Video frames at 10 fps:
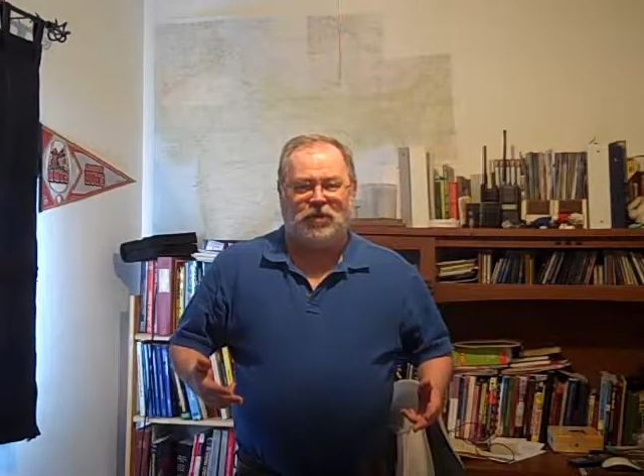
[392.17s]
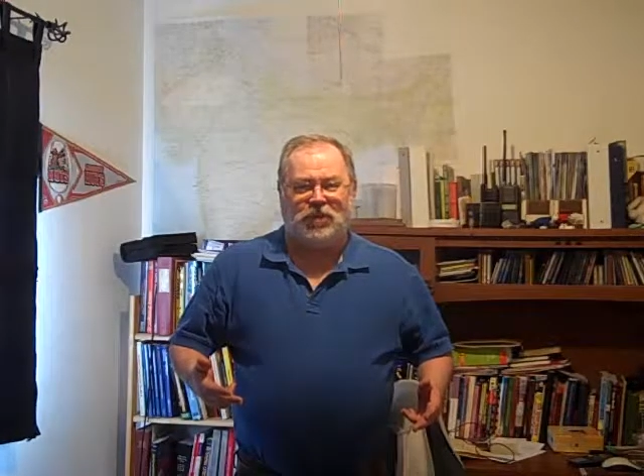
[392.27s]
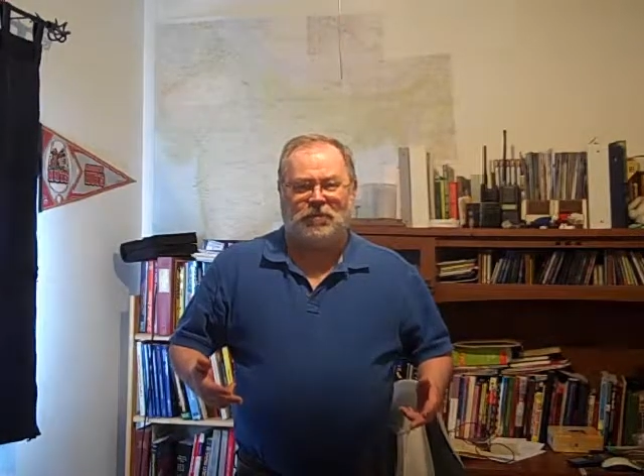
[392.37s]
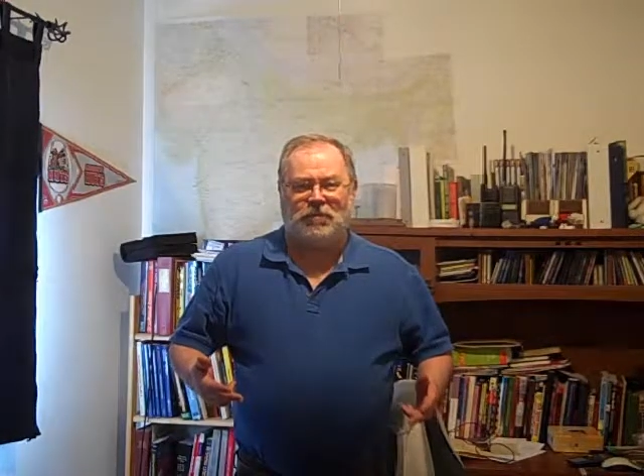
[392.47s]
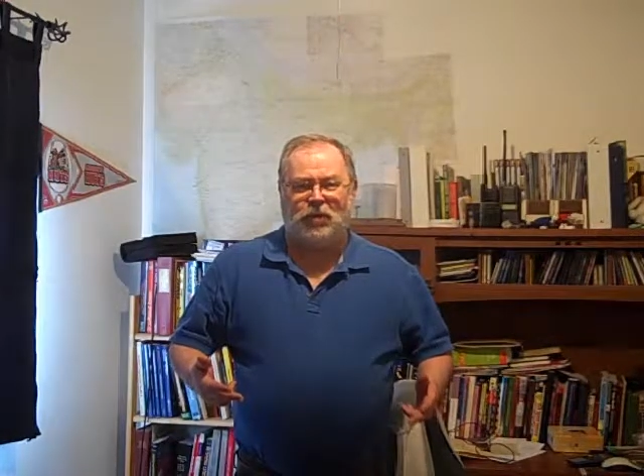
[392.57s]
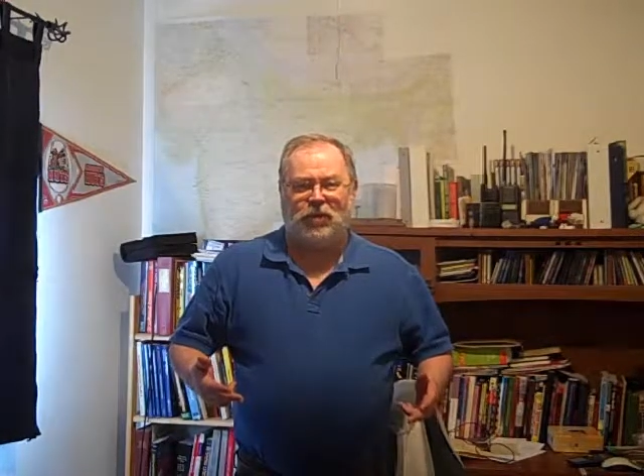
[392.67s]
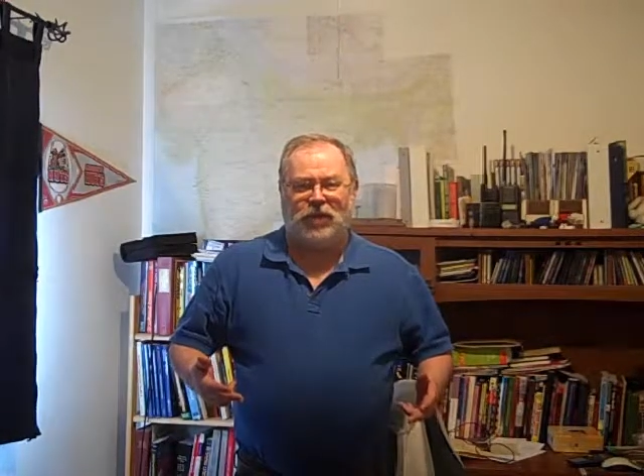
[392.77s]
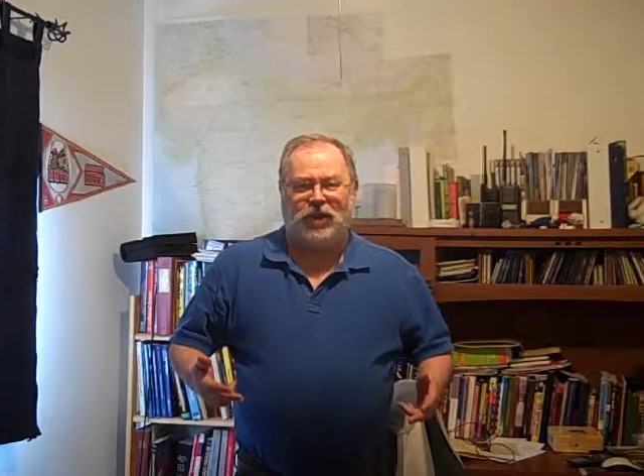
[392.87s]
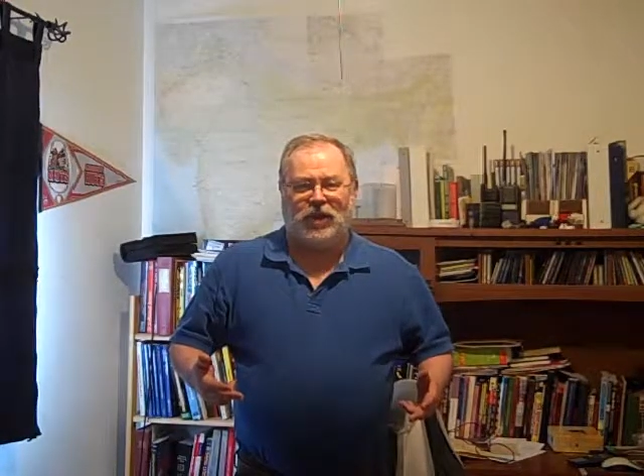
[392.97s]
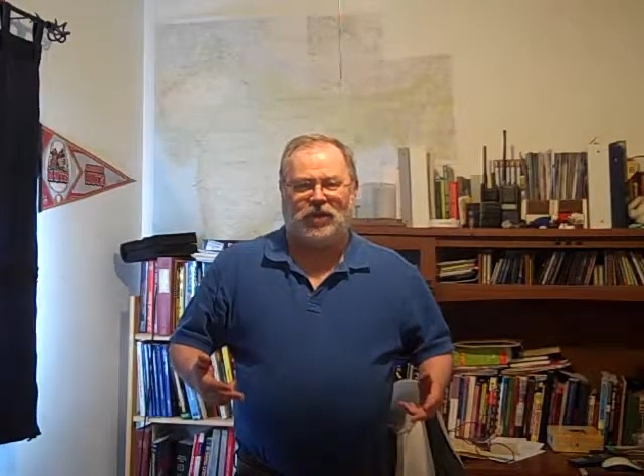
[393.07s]

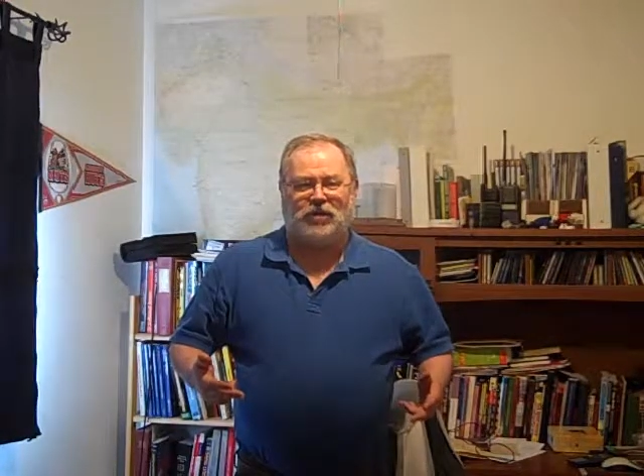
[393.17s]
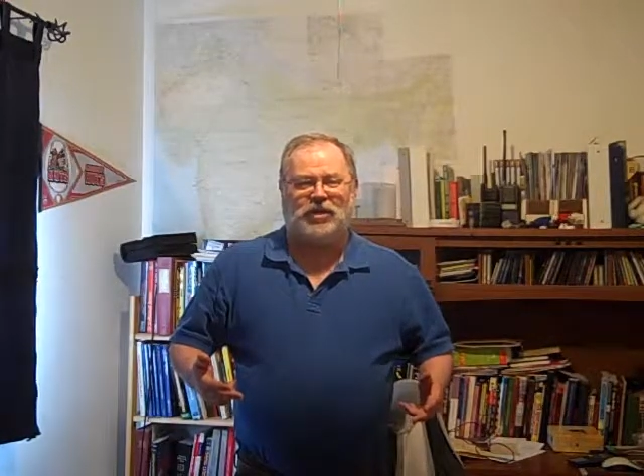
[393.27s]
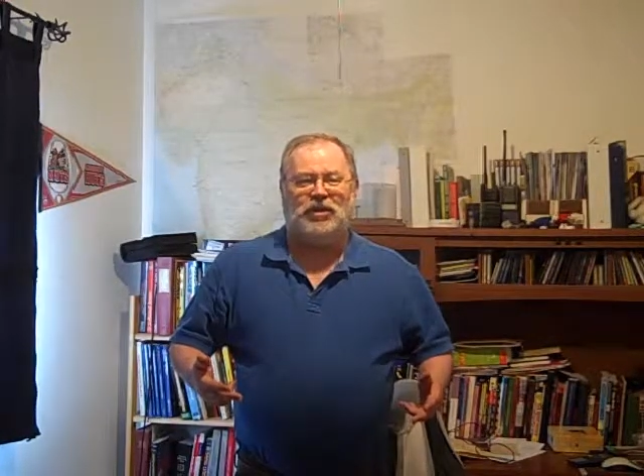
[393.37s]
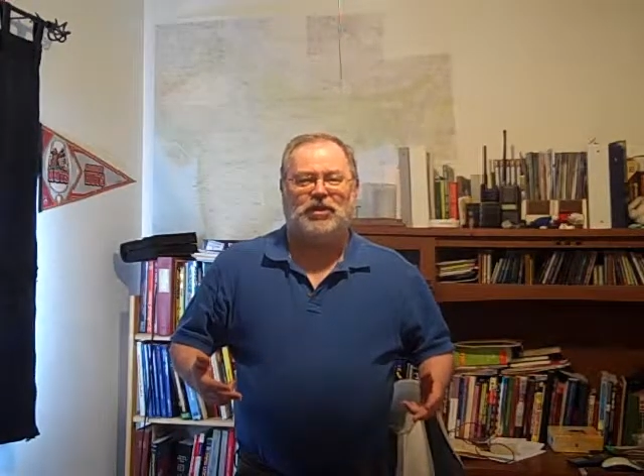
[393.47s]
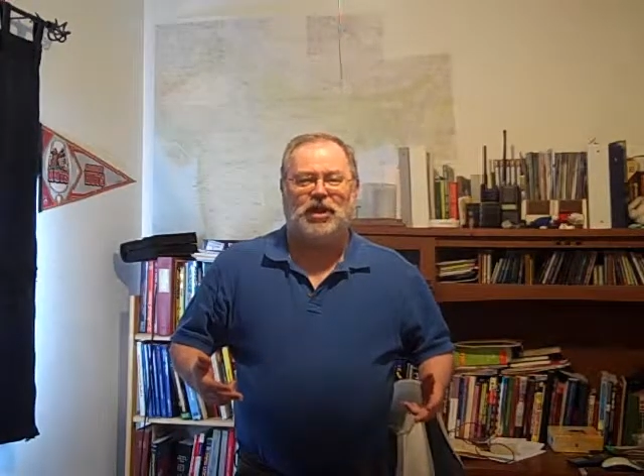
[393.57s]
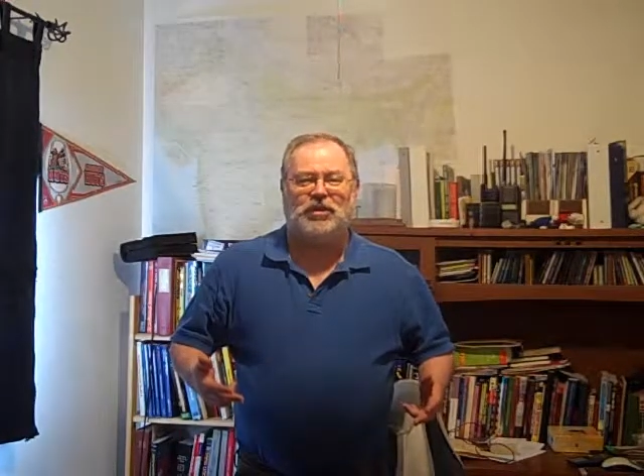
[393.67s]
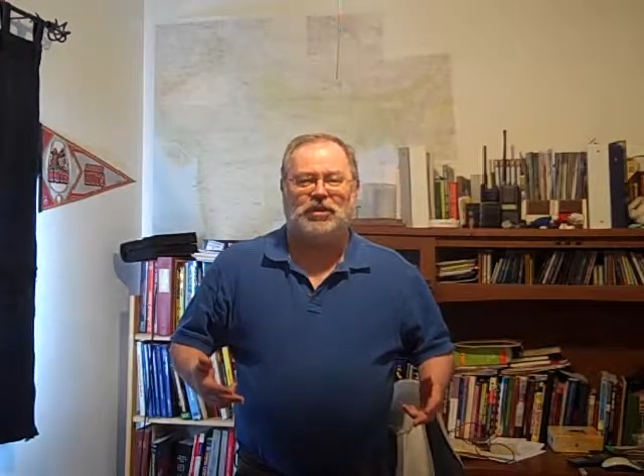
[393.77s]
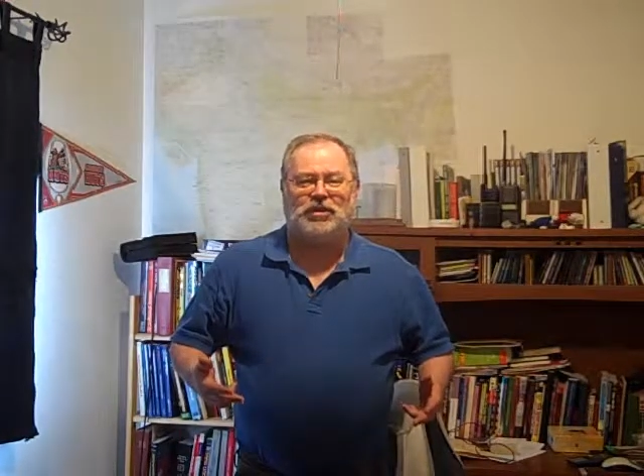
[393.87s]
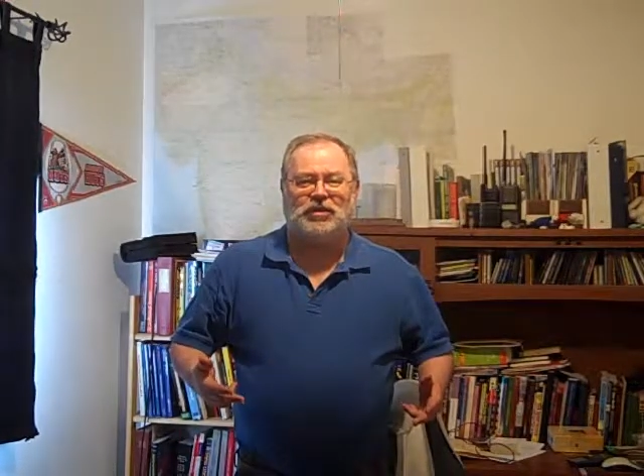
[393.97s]
important and interesting things.